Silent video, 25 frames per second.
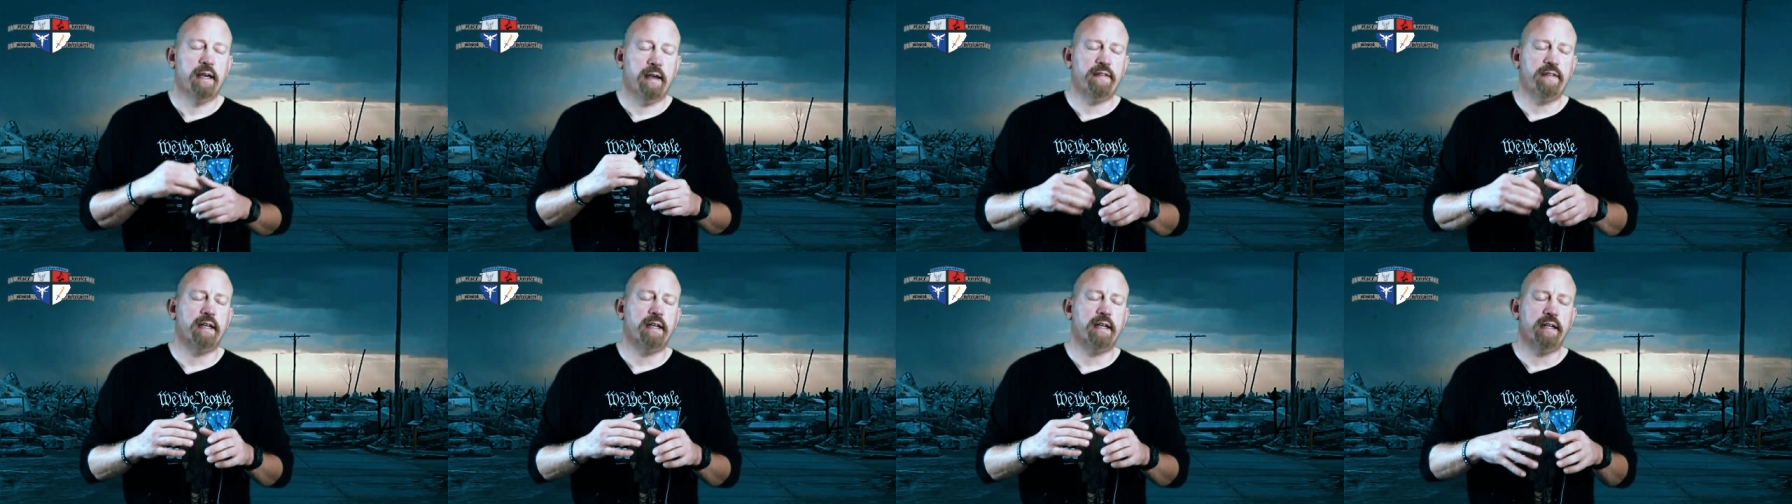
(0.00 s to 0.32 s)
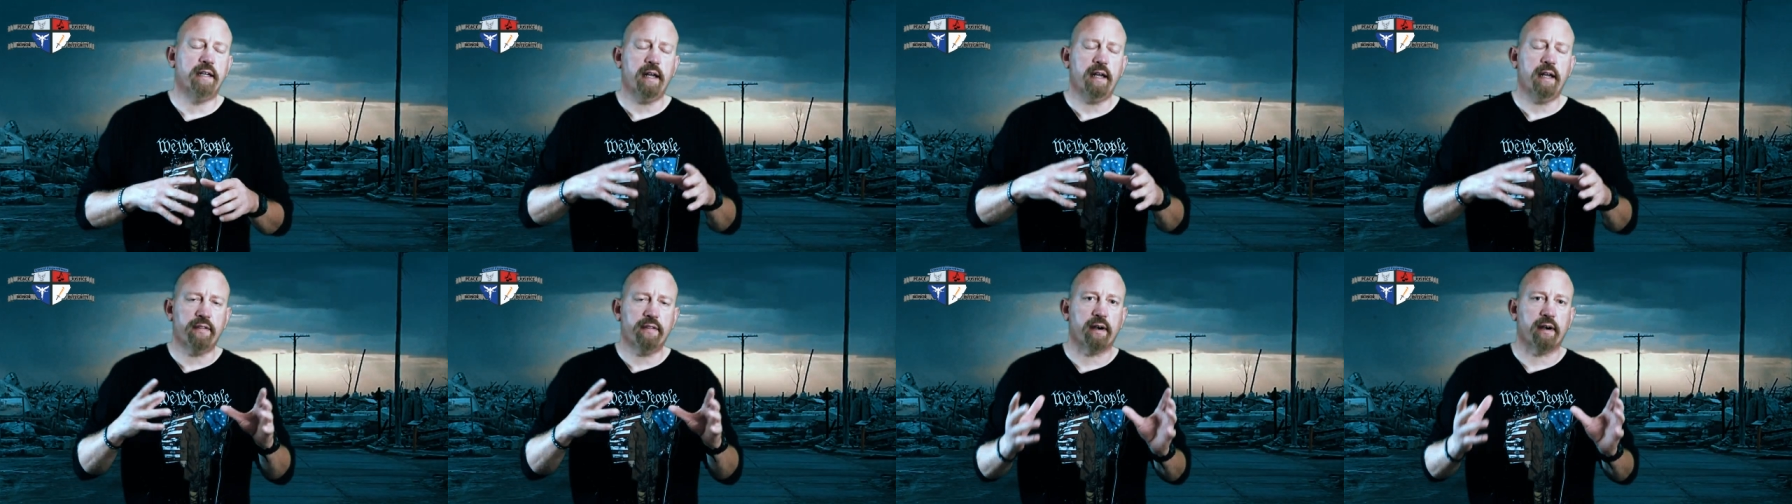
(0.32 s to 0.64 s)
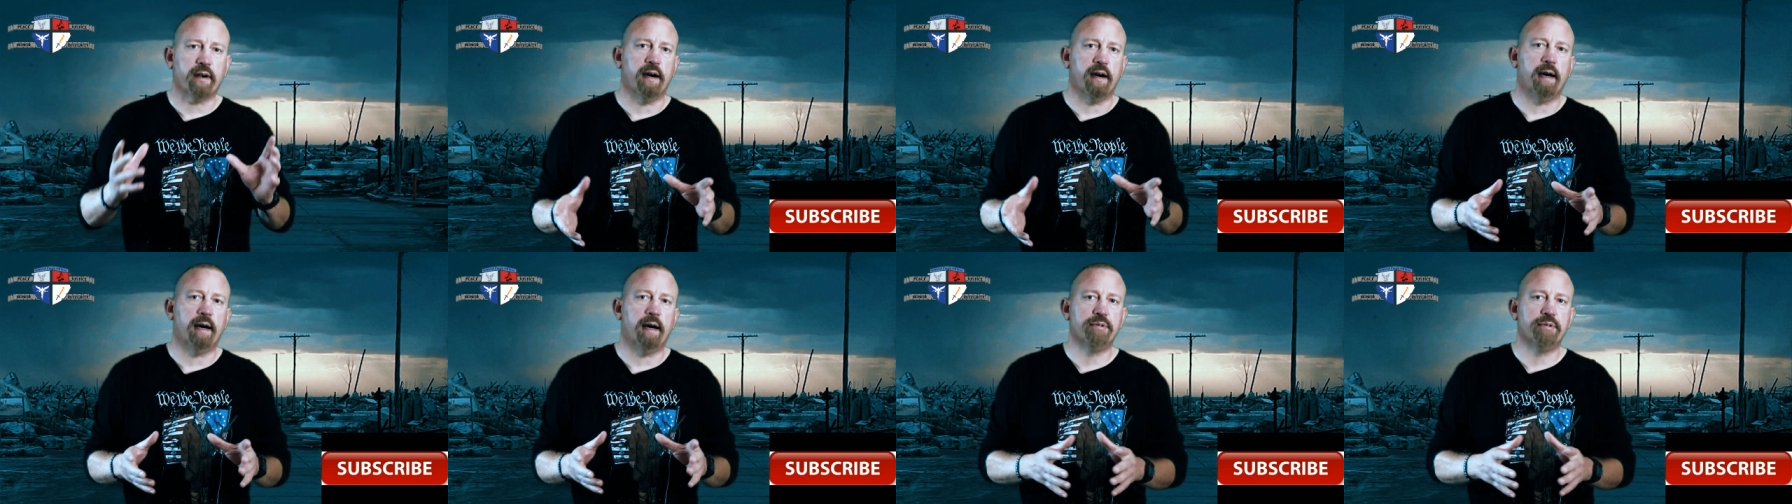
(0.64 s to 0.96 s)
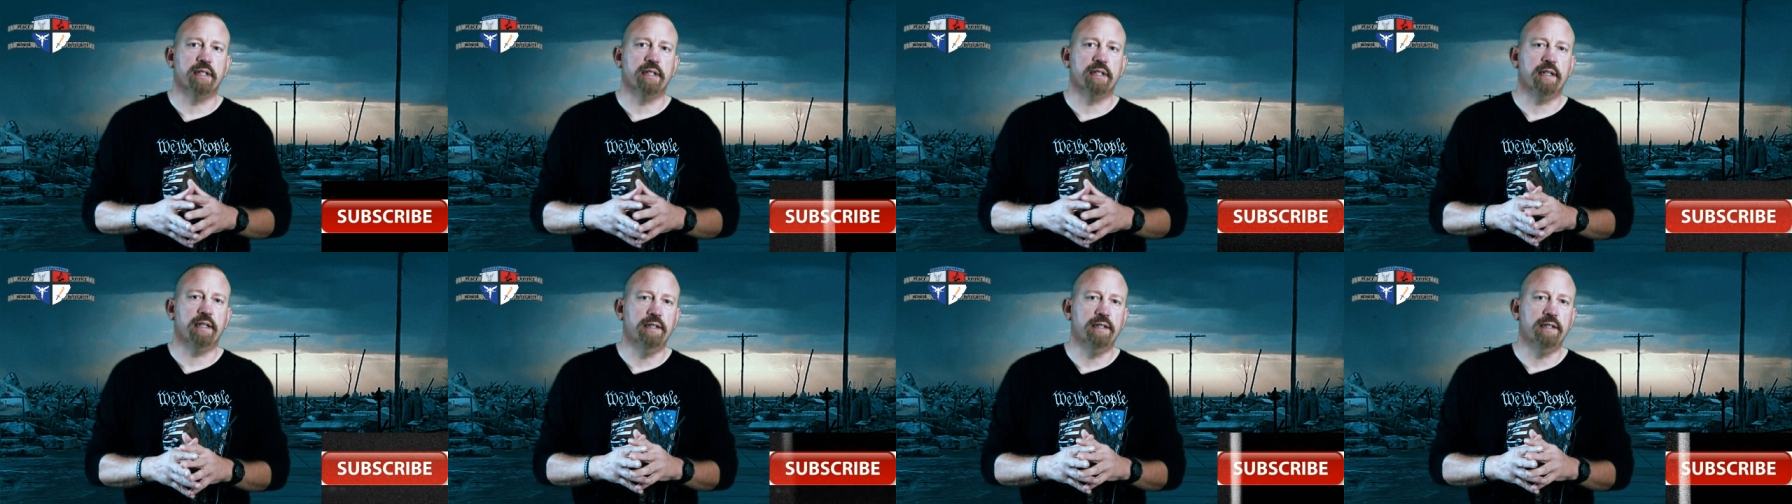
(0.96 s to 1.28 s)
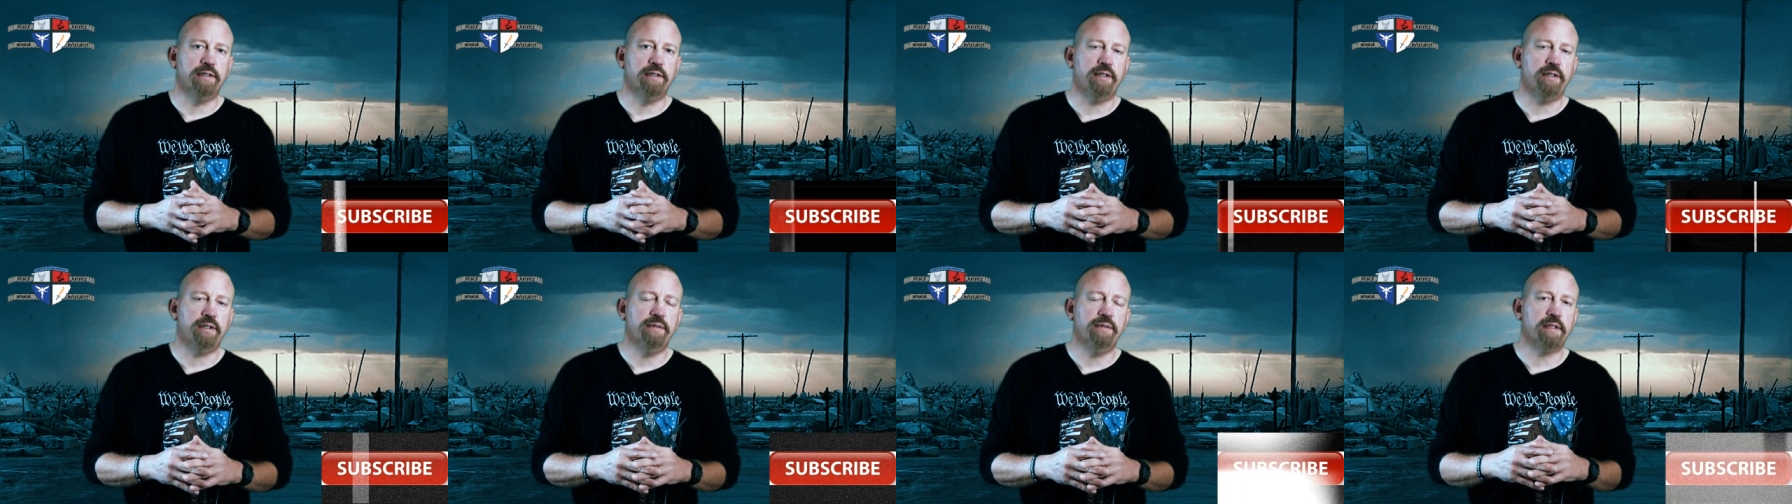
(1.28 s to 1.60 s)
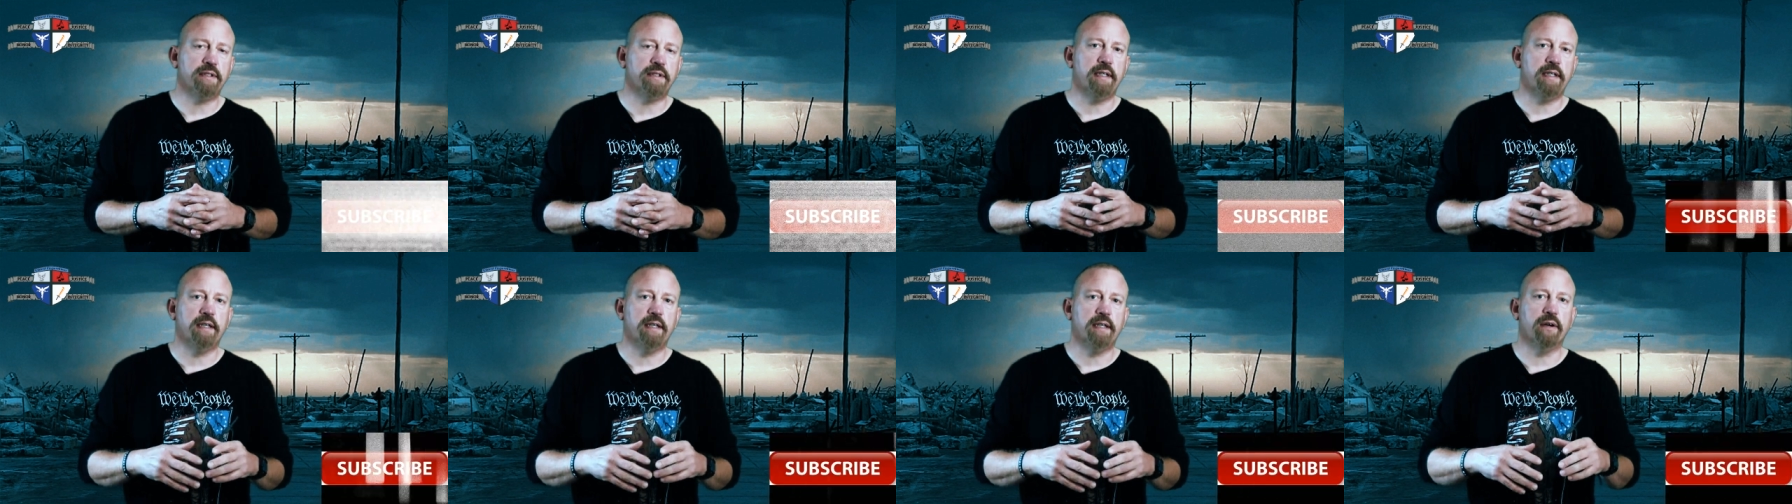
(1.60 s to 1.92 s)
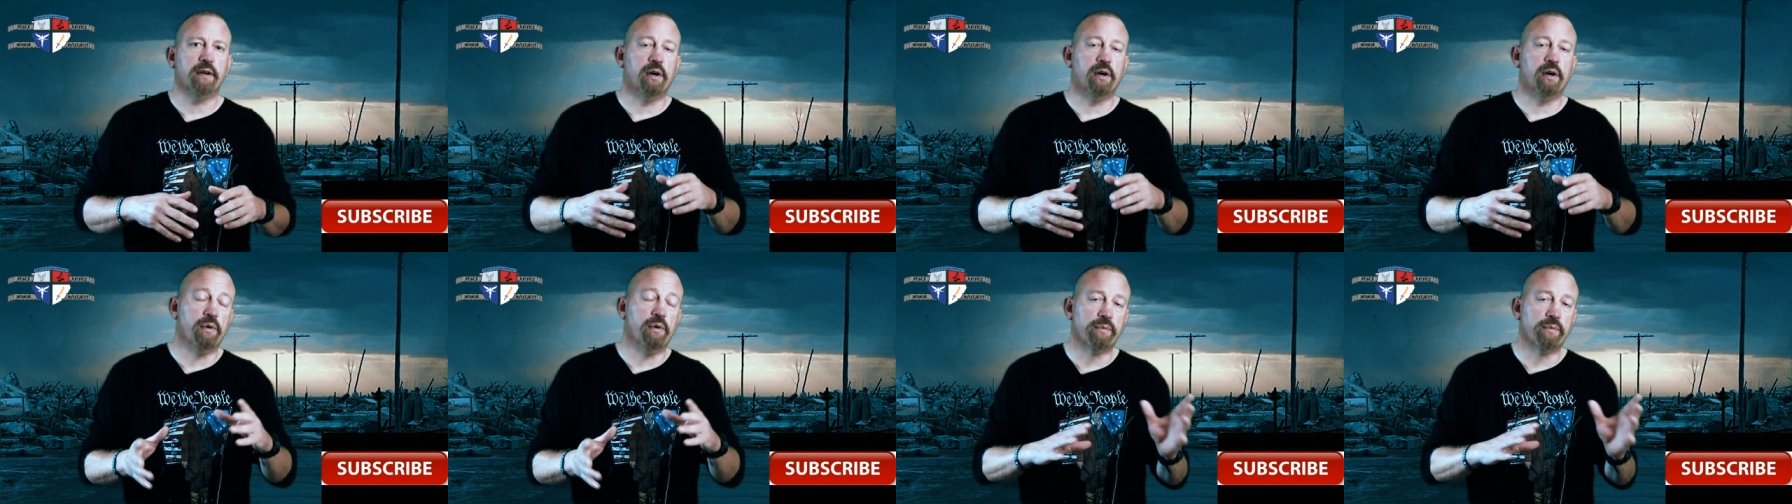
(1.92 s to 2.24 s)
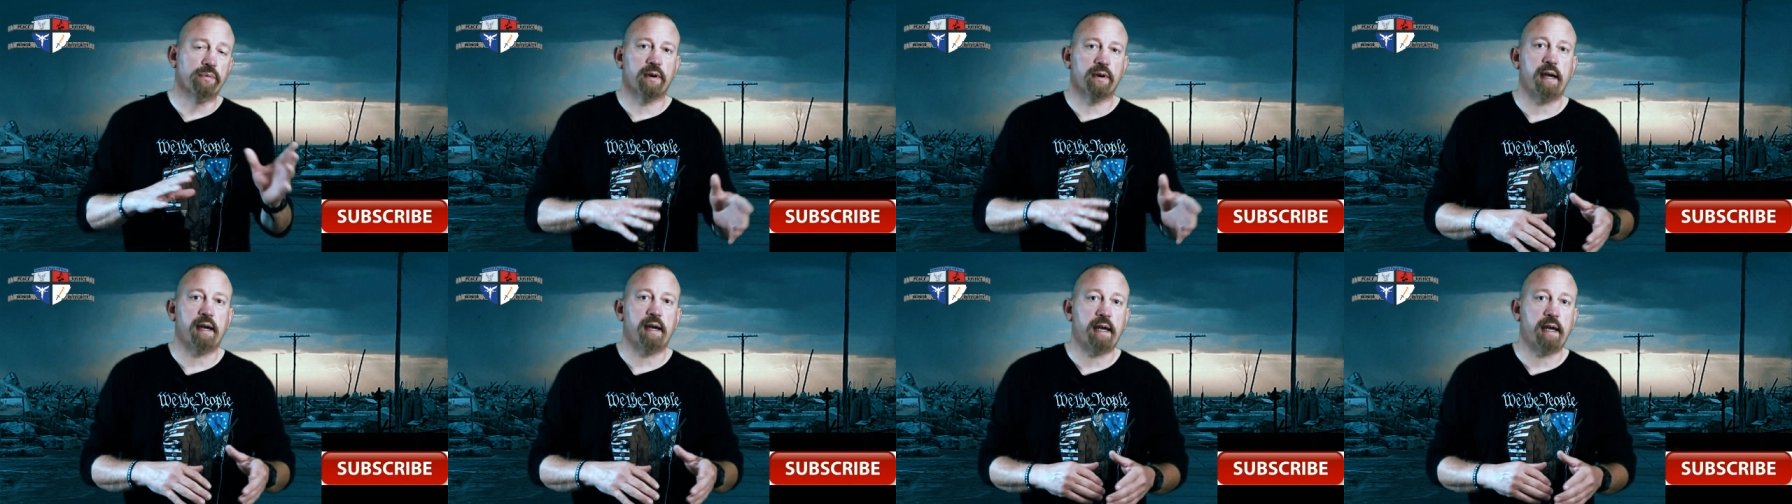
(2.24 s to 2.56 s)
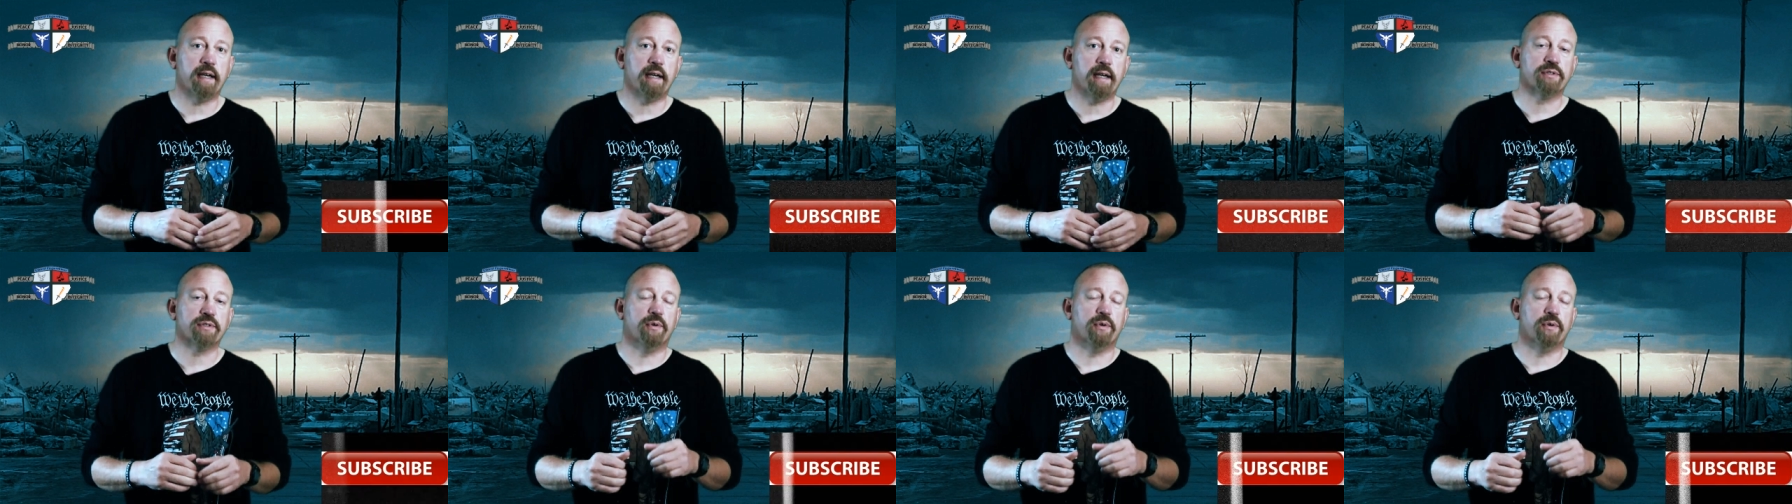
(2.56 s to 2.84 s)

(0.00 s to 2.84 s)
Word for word: And then another option is using old rags